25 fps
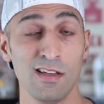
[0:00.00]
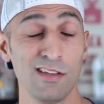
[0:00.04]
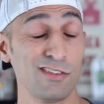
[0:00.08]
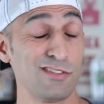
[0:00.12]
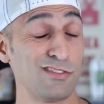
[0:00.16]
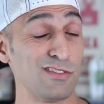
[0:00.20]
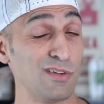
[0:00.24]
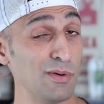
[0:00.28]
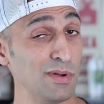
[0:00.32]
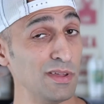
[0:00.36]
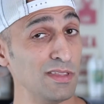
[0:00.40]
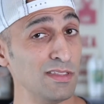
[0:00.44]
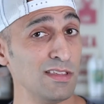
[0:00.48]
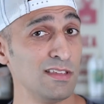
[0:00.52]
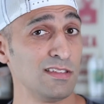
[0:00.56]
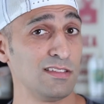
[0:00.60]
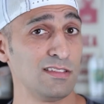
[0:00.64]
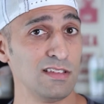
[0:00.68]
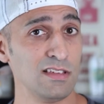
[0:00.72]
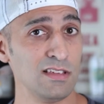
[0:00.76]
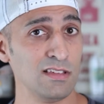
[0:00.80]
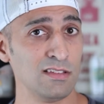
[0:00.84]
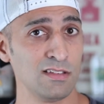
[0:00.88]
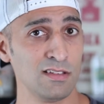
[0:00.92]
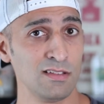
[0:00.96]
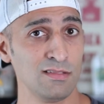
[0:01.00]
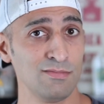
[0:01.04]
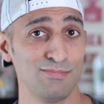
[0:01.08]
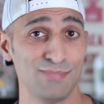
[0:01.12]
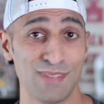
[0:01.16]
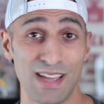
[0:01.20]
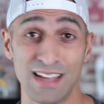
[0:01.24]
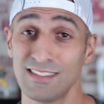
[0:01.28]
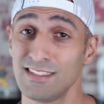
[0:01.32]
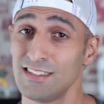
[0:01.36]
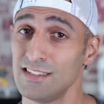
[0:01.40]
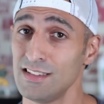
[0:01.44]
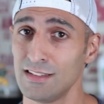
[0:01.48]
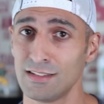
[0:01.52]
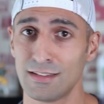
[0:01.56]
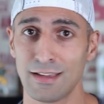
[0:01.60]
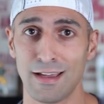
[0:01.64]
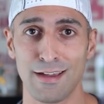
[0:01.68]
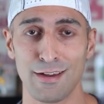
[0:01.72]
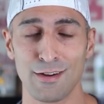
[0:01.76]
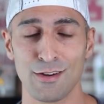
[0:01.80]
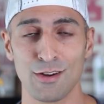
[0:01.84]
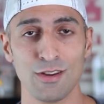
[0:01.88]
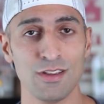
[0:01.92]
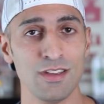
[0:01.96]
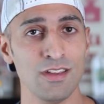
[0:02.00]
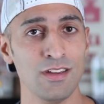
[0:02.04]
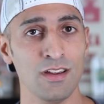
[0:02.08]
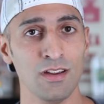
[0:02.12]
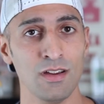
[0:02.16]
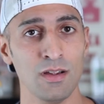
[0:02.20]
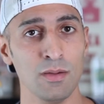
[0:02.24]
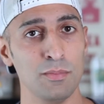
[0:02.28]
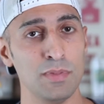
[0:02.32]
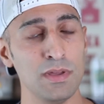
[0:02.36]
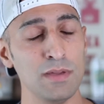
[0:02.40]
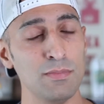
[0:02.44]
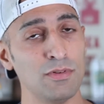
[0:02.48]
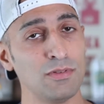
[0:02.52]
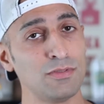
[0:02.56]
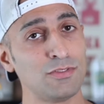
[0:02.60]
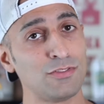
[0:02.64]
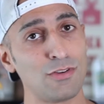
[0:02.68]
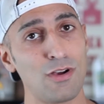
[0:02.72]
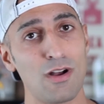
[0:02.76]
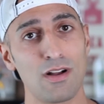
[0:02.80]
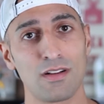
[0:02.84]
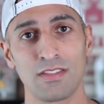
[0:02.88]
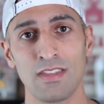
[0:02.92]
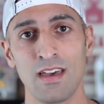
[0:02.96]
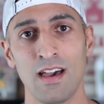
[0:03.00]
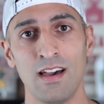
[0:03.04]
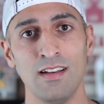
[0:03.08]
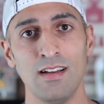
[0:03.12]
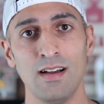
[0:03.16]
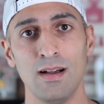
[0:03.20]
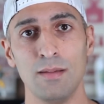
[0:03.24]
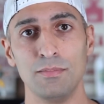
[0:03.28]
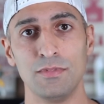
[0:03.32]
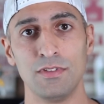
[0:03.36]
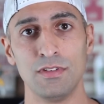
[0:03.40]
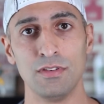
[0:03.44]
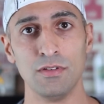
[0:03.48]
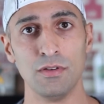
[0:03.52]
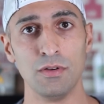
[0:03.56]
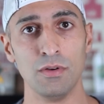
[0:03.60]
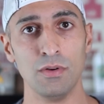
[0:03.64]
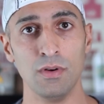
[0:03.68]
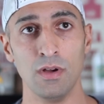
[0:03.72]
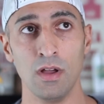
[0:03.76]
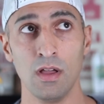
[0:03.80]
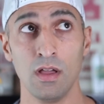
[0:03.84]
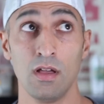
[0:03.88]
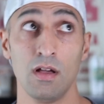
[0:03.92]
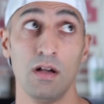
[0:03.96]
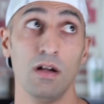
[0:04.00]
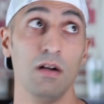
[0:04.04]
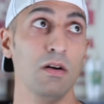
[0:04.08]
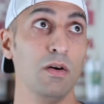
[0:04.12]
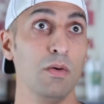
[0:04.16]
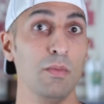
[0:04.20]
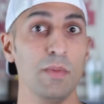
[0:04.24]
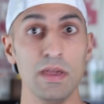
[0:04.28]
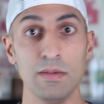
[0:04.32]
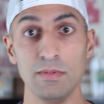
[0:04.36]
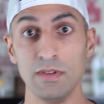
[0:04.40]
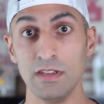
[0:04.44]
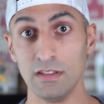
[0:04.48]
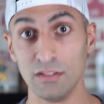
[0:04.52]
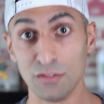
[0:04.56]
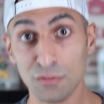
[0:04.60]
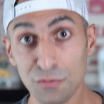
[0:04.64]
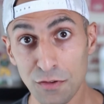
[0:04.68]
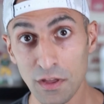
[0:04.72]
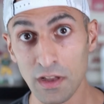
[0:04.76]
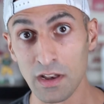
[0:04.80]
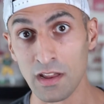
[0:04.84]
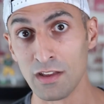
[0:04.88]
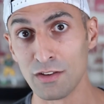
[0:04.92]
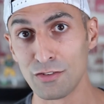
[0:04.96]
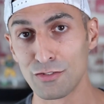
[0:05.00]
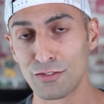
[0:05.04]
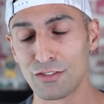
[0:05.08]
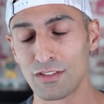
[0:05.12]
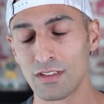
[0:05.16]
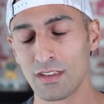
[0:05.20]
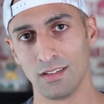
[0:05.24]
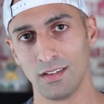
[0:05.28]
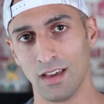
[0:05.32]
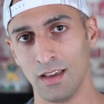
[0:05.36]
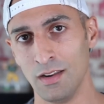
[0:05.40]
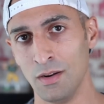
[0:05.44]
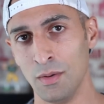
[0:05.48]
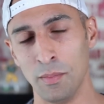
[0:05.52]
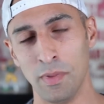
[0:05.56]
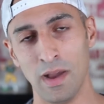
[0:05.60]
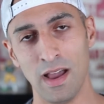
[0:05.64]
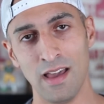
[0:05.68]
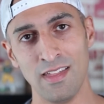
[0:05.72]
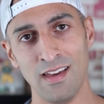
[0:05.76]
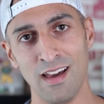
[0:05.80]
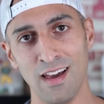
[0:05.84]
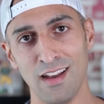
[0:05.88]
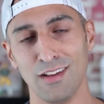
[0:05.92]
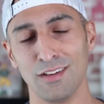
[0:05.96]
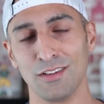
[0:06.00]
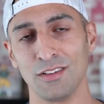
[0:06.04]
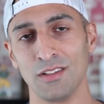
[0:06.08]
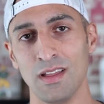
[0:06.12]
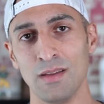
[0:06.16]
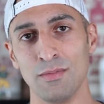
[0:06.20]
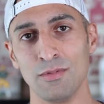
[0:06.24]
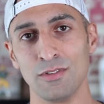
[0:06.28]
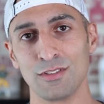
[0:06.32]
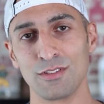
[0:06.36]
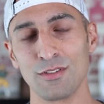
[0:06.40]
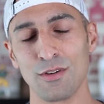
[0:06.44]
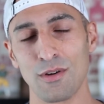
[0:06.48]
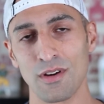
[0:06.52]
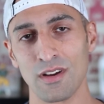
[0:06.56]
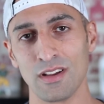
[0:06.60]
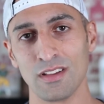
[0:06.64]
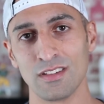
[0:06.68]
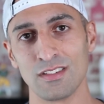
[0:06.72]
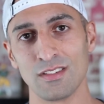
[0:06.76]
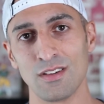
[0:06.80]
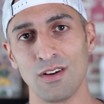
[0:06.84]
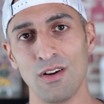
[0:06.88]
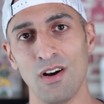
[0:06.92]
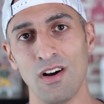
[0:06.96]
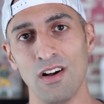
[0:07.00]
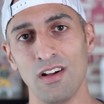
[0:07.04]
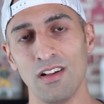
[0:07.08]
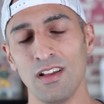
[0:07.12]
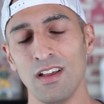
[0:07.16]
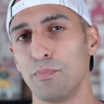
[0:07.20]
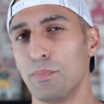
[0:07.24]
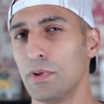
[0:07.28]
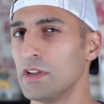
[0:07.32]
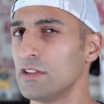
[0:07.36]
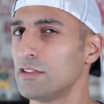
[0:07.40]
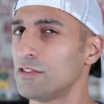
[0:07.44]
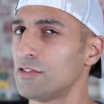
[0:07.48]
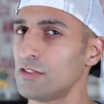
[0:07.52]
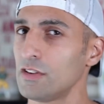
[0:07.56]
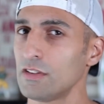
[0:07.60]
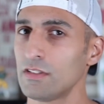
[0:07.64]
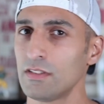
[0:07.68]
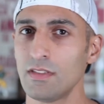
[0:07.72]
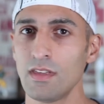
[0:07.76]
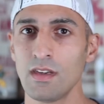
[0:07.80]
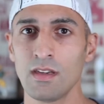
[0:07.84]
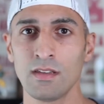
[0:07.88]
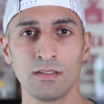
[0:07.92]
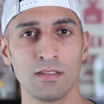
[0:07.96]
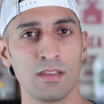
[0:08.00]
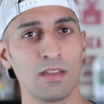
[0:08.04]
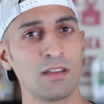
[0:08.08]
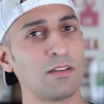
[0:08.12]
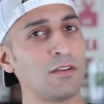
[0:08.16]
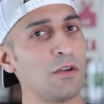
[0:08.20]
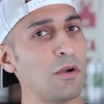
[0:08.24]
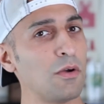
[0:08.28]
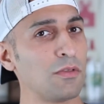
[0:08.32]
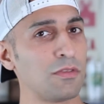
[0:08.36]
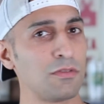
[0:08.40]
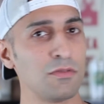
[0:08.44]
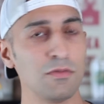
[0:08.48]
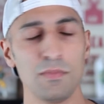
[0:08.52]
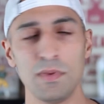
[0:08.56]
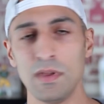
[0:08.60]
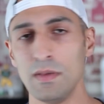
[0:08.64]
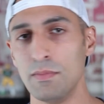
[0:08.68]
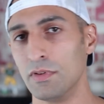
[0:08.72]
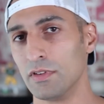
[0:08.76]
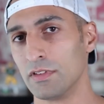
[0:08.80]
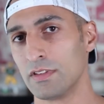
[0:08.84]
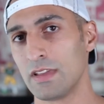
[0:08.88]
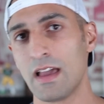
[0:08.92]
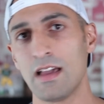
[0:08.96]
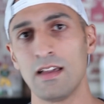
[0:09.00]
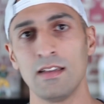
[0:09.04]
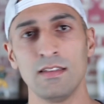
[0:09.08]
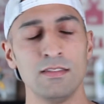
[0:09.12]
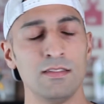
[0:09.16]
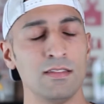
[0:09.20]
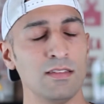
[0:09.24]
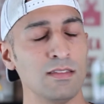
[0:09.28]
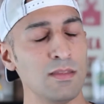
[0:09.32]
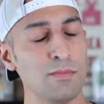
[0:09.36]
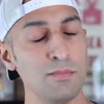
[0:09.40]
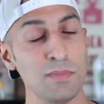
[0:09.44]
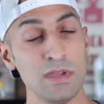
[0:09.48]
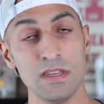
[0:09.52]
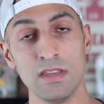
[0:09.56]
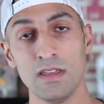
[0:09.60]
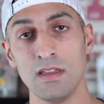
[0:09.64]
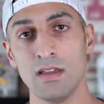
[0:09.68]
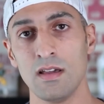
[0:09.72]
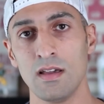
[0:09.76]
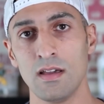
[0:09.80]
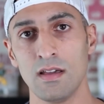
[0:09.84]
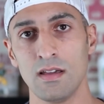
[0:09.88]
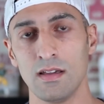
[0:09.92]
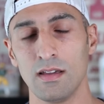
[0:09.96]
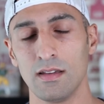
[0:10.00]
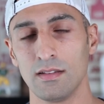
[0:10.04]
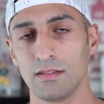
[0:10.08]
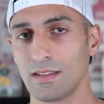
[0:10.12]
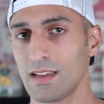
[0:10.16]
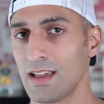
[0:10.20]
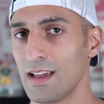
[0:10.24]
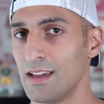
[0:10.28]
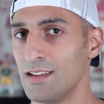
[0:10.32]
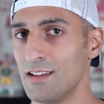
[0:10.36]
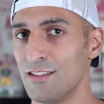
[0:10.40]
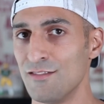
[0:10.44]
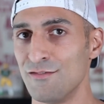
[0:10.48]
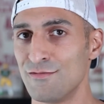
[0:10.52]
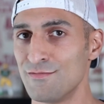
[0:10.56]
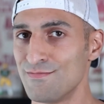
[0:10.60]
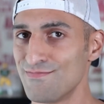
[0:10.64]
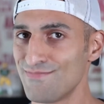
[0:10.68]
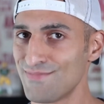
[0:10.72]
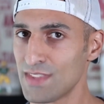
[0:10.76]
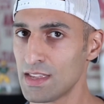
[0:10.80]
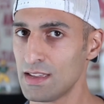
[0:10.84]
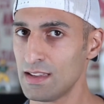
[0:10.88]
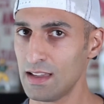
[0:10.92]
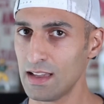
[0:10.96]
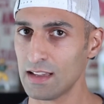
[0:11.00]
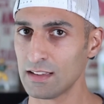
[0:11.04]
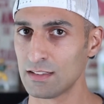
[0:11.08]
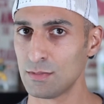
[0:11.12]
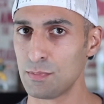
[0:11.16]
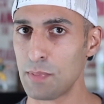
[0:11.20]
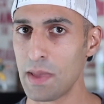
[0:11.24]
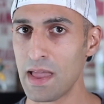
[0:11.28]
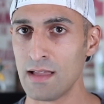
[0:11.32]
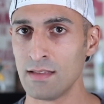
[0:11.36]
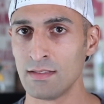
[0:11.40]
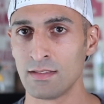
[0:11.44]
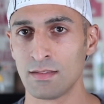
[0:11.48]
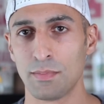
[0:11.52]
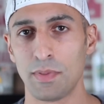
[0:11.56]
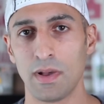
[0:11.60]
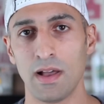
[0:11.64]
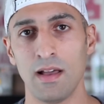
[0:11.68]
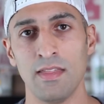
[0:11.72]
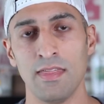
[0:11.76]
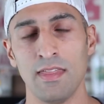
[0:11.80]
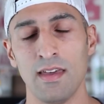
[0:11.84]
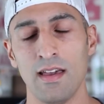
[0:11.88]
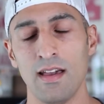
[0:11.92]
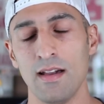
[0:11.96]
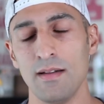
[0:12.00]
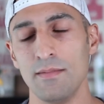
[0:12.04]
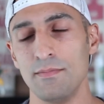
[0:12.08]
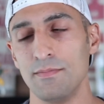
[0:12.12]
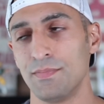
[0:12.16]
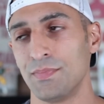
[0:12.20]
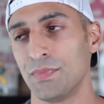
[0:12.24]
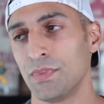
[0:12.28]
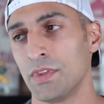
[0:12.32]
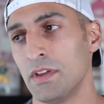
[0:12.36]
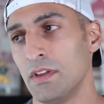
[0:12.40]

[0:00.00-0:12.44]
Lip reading: So in this season, that's the entire year, and people chalk that up to, oh, maybe he's finished. I don't buy that on Gleyber Torres at all, but it's just things that go through people's heads and the media kind of expands upon that.